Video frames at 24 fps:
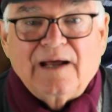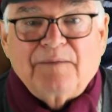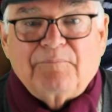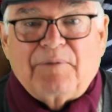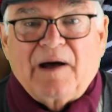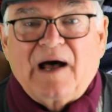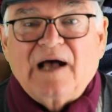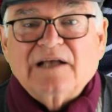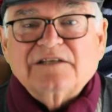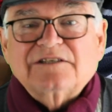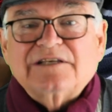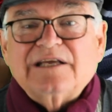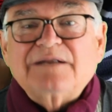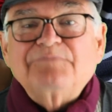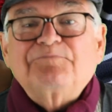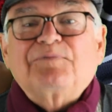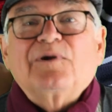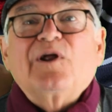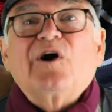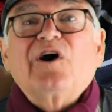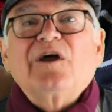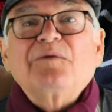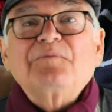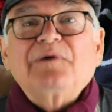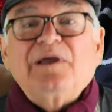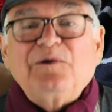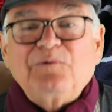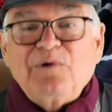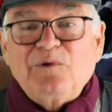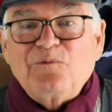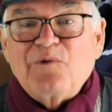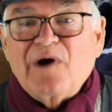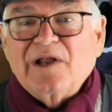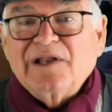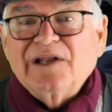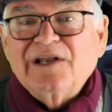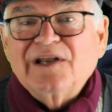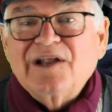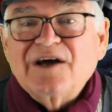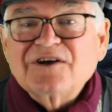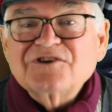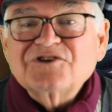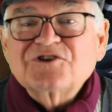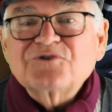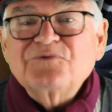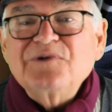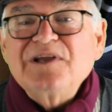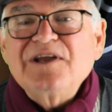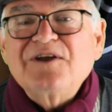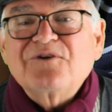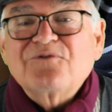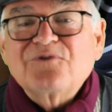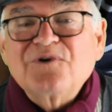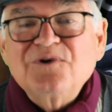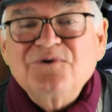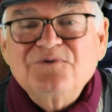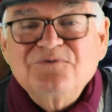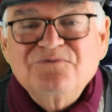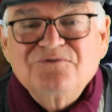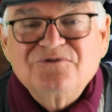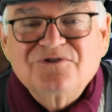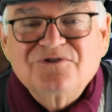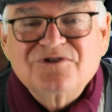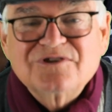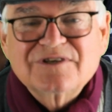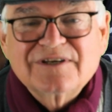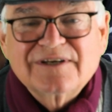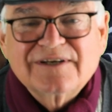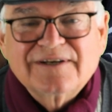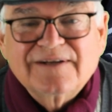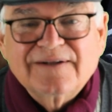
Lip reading: Pa said, "Blimey, we won a luxury cruise."